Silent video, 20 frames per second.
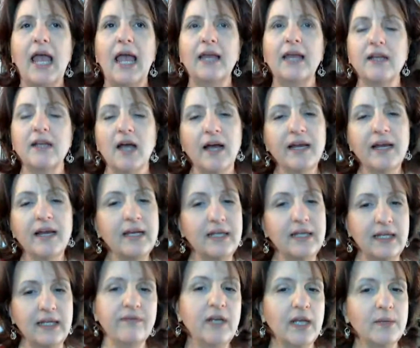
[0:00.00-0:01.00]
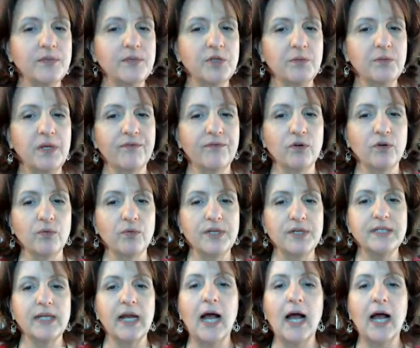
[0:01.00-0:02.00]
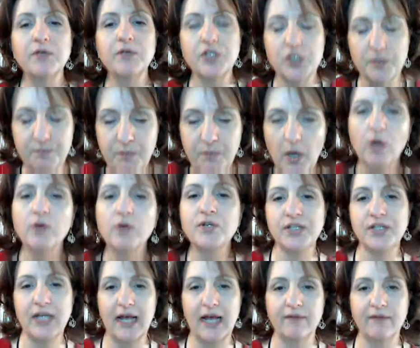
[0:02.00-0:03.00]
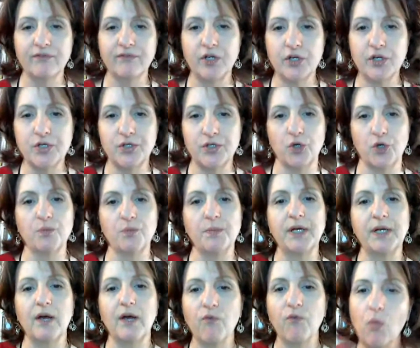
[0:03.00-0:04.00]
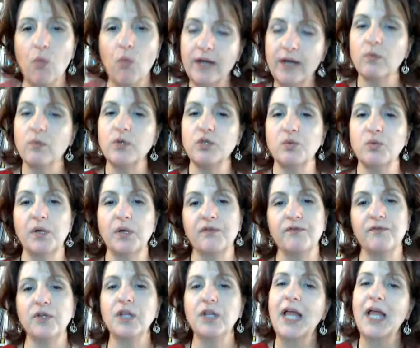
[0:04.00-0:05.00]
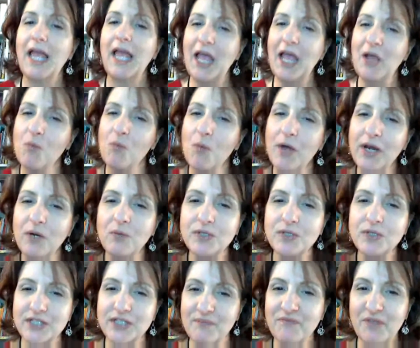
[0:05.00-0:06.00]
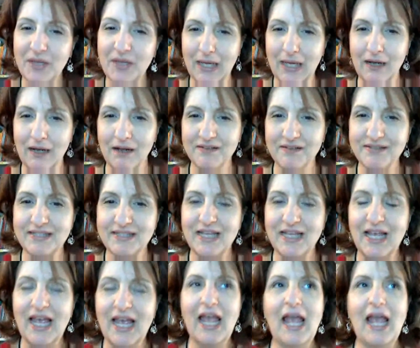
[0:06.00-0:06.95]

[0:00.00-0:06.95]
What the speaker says: And God had given him to me for a reason. I was supposed to have the discernment of when it was willful and when it was something else.